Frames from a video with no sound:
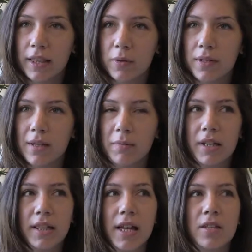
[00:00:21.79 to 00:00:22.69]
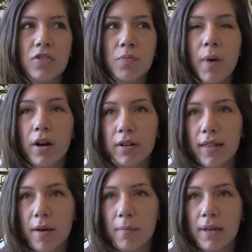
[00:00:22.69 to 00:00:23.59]
There was something that sparked
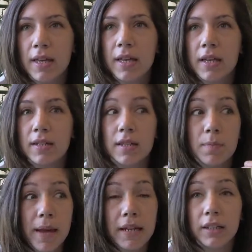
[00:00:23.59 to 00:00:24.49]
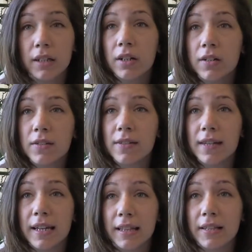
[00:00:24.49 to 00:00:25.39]
them to spend
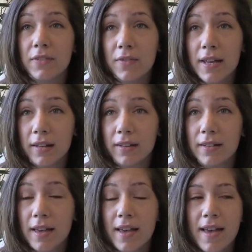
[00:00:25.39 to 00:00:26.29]
years in this field.